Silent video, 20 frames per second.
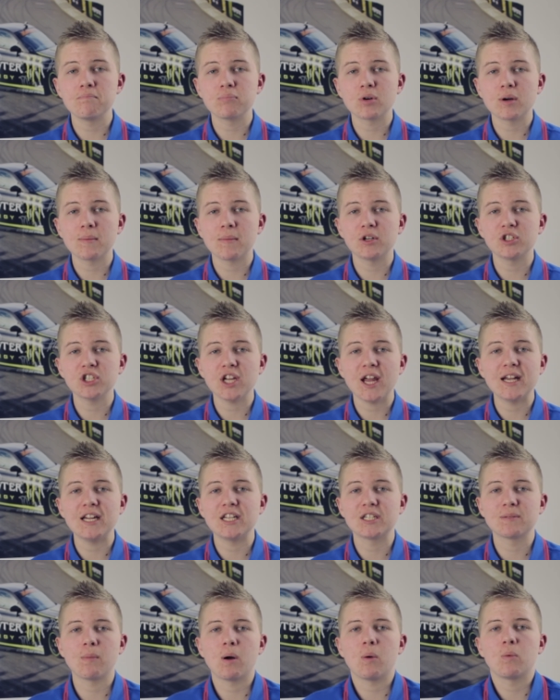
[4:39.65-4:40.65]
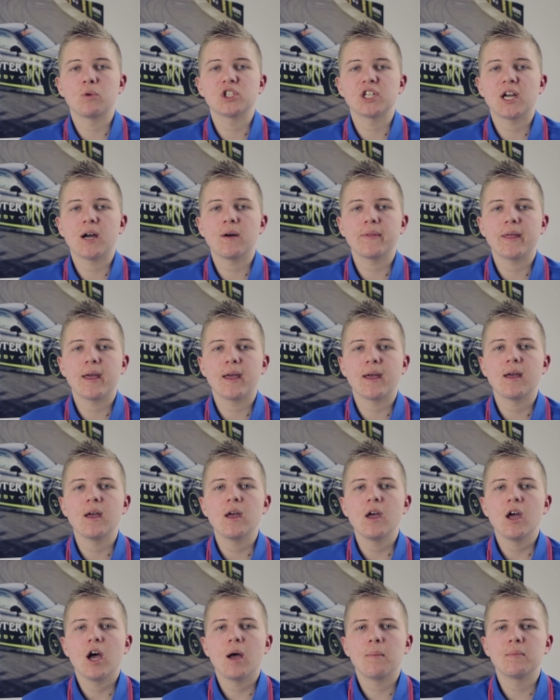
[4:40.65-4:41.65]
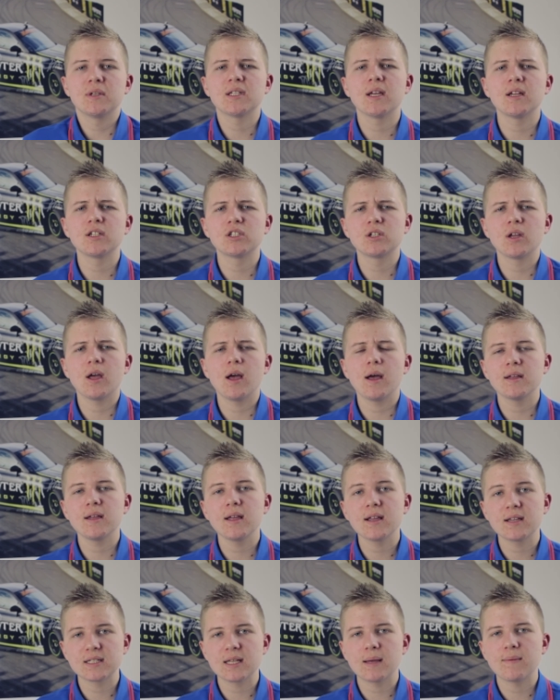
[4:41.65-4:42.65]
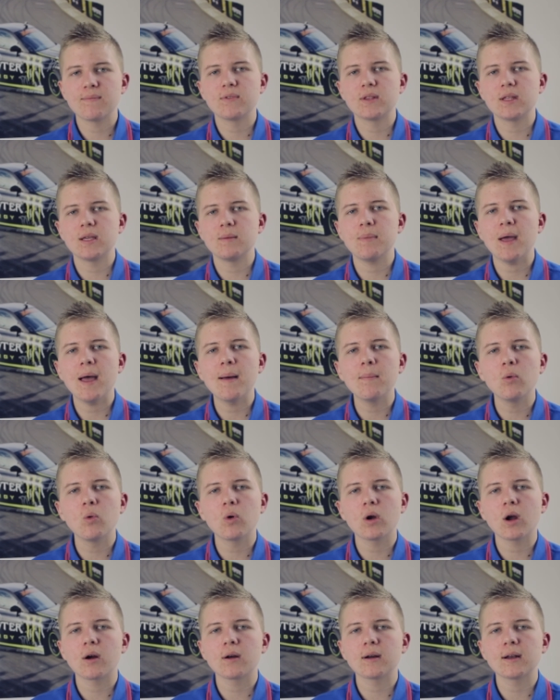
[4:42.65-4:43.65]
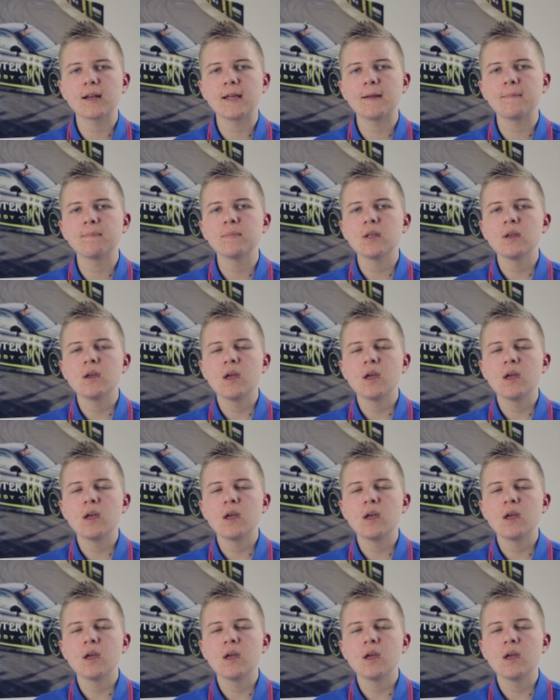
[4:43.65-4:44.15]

pretty much any smartwatch out there, except for the Pebble currently,